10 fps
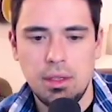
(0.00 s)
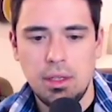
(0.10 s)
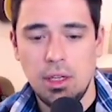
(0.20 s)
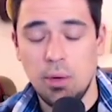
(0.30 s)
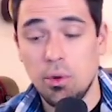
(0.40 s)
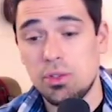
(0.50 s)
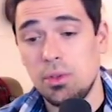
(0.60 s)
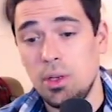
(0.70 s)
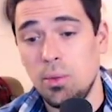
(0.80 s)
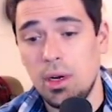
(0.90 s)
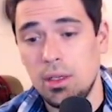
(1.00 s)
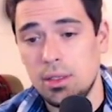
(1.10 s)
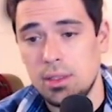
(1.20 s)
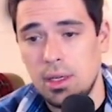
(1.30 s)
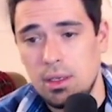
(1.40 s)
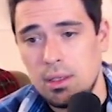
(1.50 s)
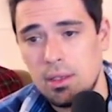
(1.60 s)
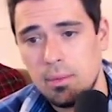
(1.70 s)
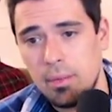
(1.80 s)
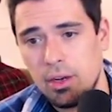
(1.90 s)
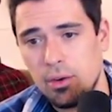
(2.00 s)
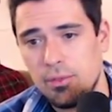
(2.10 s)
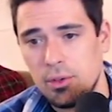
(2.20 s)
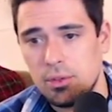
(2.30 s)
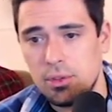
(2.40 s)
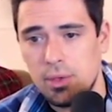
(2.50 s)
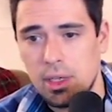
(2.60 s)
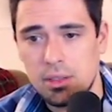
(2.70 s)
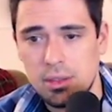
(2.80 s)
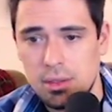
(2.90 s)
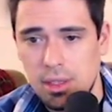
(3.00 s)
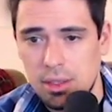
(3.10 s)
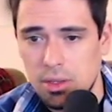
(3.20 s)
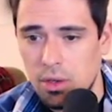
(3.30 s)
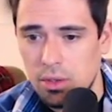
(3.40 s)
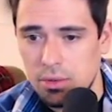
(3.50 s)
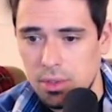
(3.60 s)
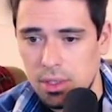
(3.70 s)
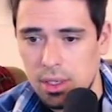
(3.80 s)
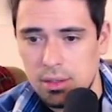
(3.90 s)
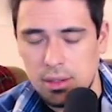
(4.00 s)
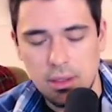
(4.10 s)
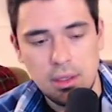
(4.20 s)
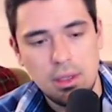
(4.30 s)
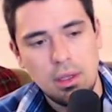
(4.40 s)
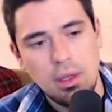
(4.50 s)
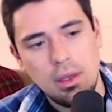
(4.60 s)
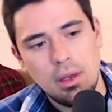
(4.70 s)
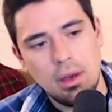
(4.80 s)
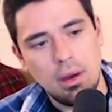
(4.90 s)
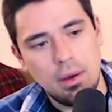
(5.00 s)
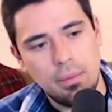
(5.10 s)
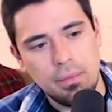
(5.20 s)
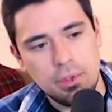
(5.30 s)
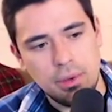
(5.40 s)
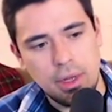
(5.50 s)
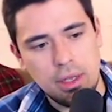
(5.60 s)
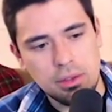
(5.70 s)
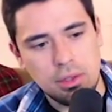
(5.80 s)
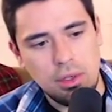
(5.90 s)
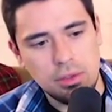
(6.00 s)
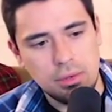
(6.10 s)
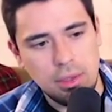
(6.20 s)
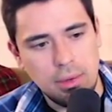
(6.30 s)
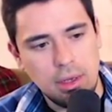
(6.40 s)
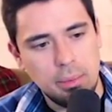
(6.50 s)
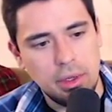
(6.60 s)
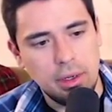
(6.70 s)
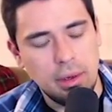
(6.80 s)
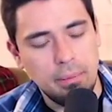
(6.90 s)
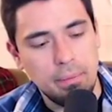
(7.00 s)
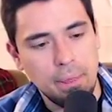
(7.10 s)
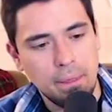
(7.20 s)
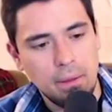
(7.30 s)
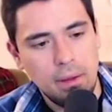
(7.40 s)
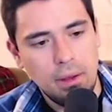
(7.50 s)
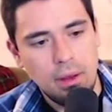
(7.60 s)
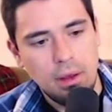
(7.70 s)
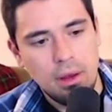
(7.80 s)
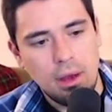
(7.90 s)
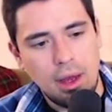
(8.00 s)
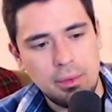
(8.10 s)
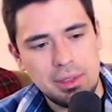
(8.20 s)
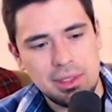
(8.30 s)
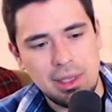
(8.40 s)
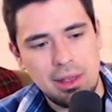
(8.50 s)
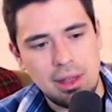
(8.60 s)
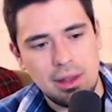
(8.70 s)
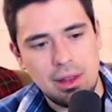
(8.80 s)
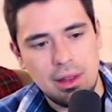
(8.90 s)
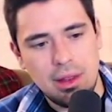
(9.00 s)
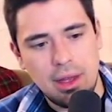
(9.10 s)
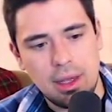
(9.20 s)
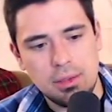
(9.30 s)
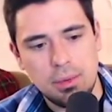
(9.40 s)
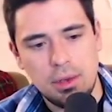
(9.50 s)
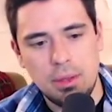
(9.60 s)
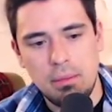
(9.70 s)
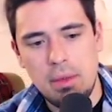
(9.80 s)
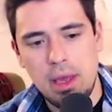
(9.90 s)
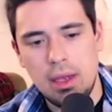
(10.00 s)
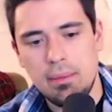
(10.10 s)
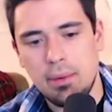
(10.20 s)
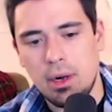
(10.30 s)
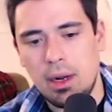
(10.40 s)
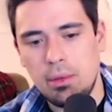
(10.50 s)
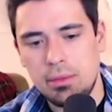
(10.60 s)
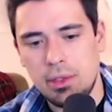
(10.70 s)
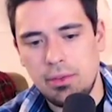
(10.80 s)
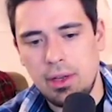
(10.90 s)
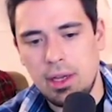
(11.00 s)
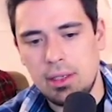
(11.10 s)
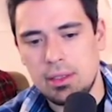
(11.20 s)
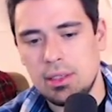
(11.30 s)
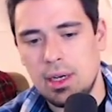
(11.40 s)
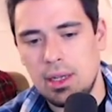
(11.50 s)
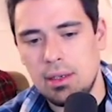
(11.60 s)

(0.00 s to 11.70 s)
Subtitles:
it works really well as a microphone too. Actually, it takes calls really nicely, so it handles calls really well. But I would say that that's one of the main problems I've had is not.